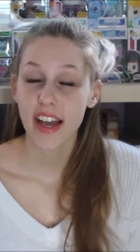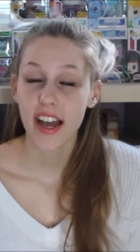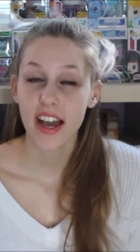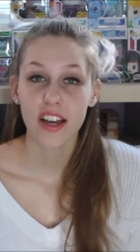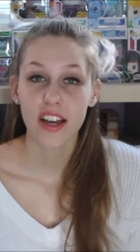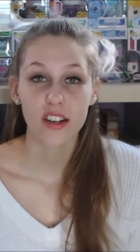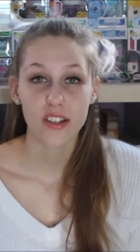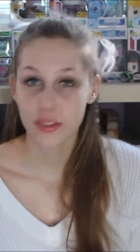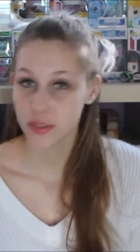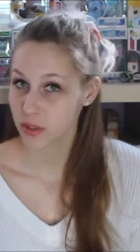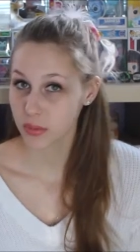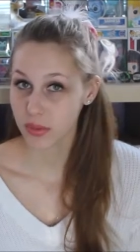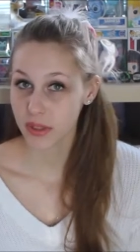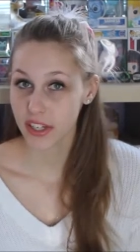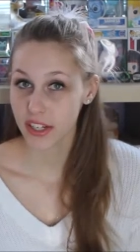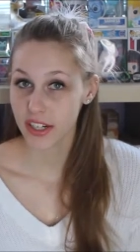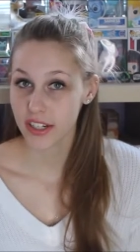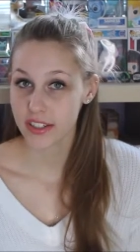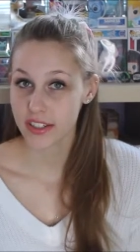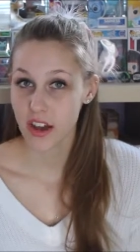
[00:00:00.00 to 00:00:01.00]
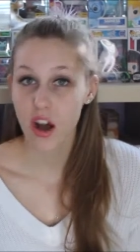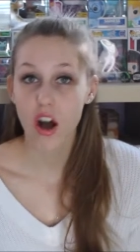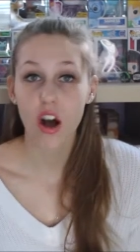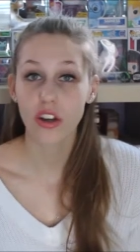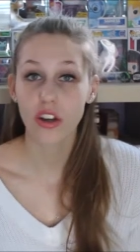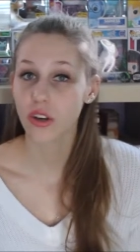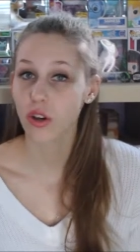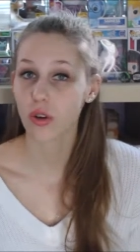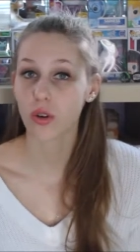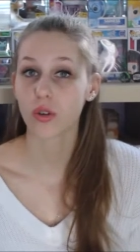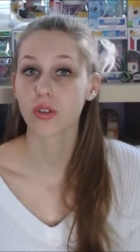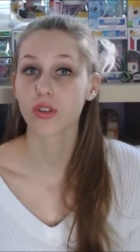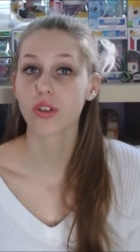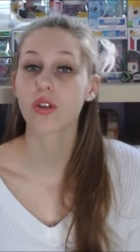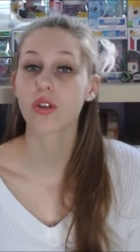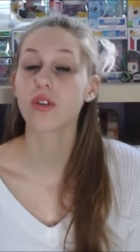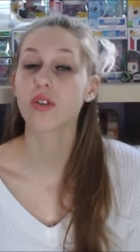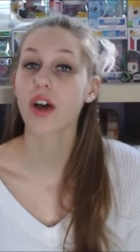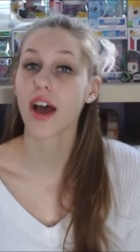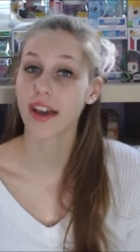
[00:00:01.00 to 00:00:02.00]
I also put it on hold
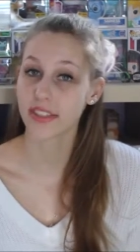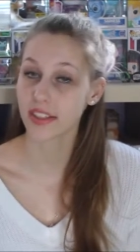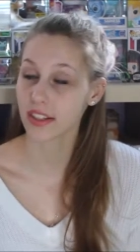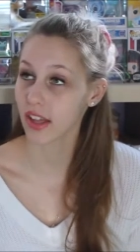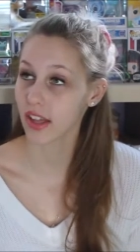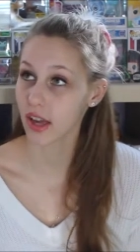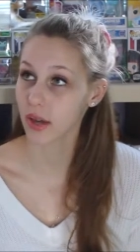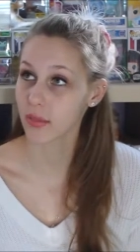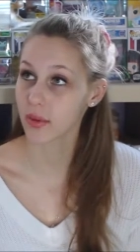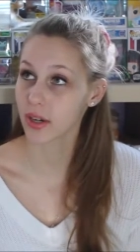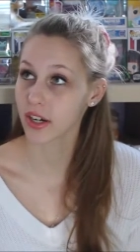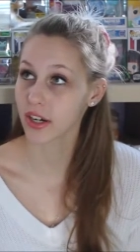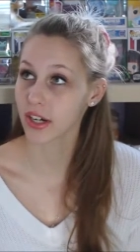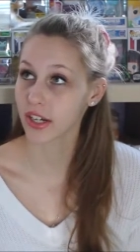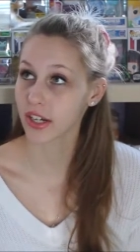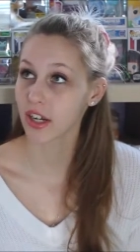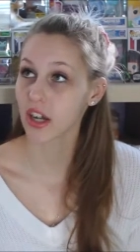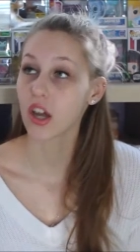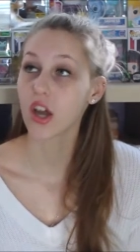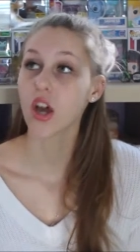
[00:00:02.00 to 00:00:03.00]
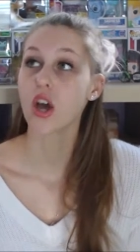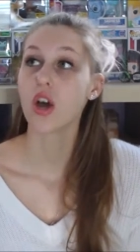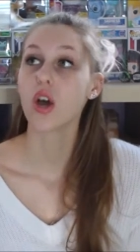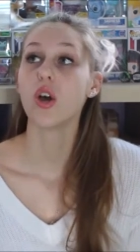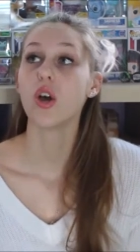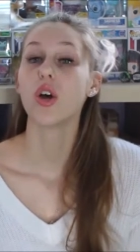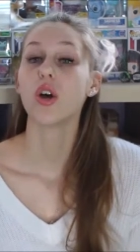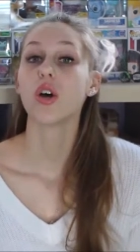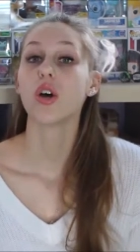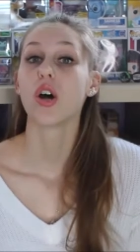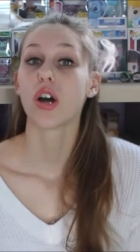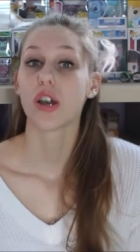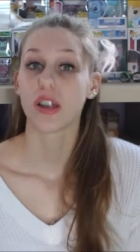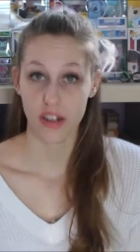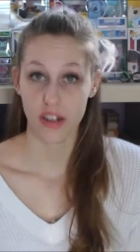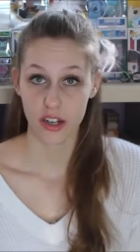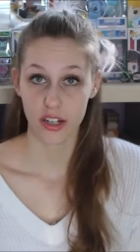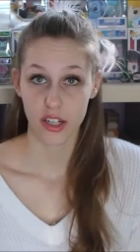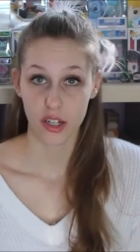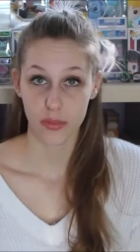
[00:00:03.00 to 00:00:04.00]
at the library
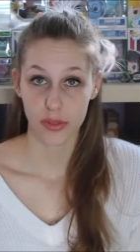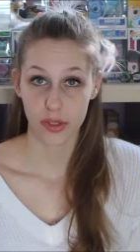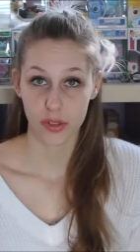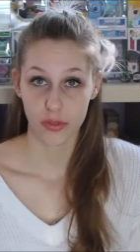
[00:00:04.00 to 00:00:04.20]
in audiobook